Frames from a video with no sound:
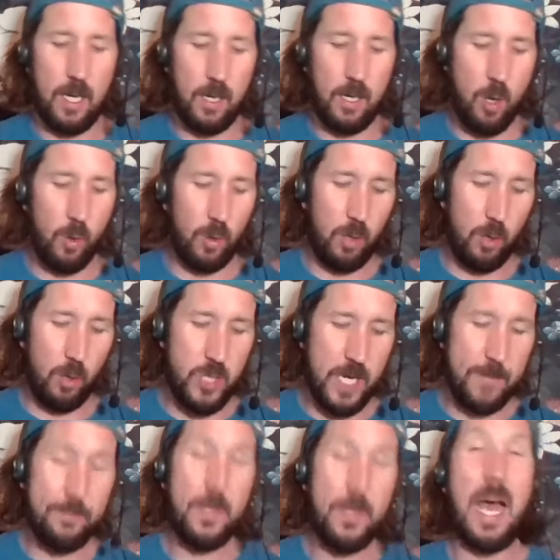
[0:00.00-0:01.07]
Coca
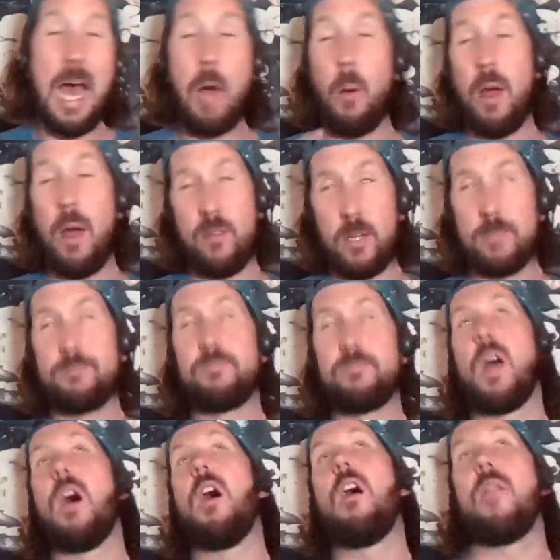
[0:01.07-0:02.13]
Noche. However,
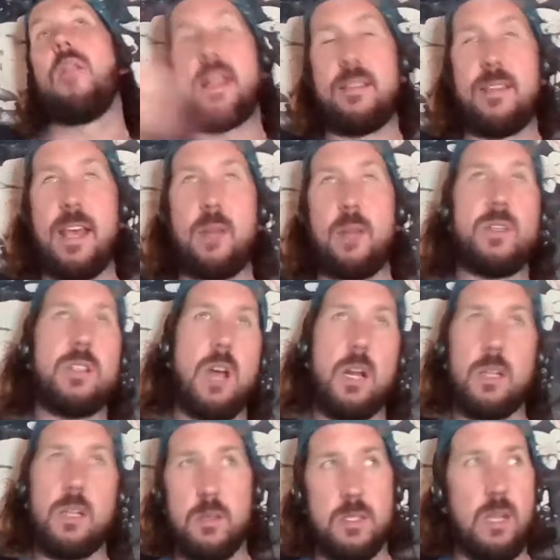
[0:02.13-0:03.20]
all that said, we
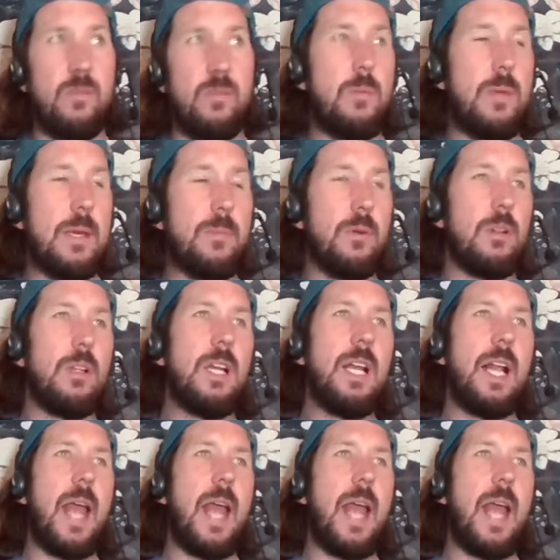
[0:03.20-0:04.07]
talked to those lovely people,